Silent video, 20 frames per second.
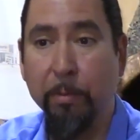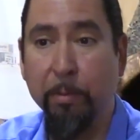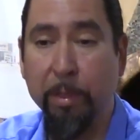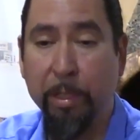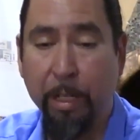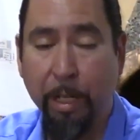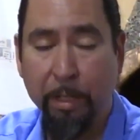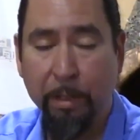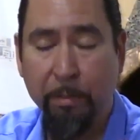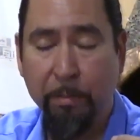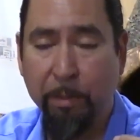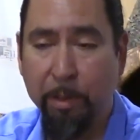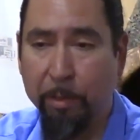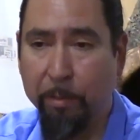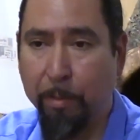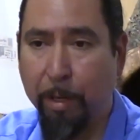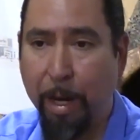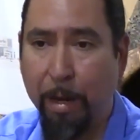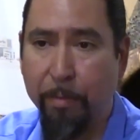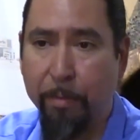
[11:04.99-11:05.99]
We've done with
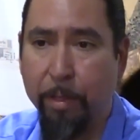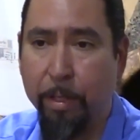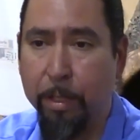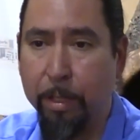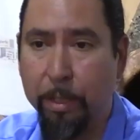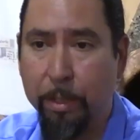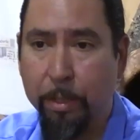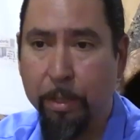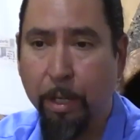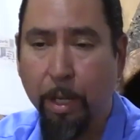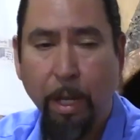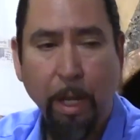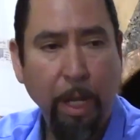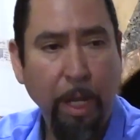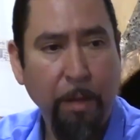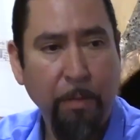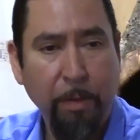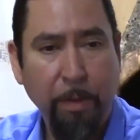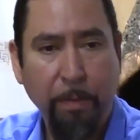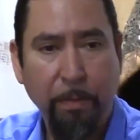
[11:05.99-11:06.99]
crafters,
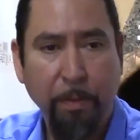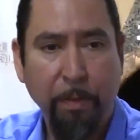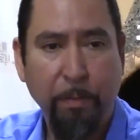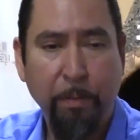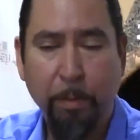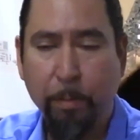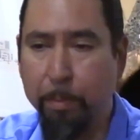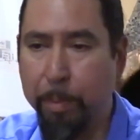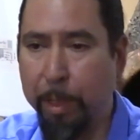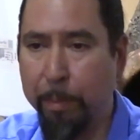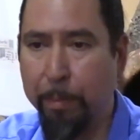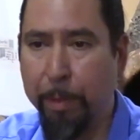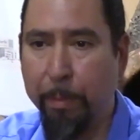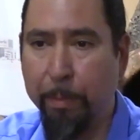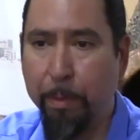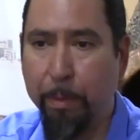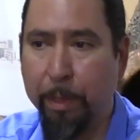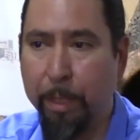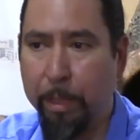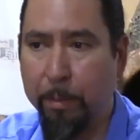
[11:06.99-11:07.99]
and we'll bring
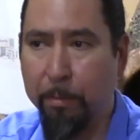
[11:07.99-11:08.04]
people in.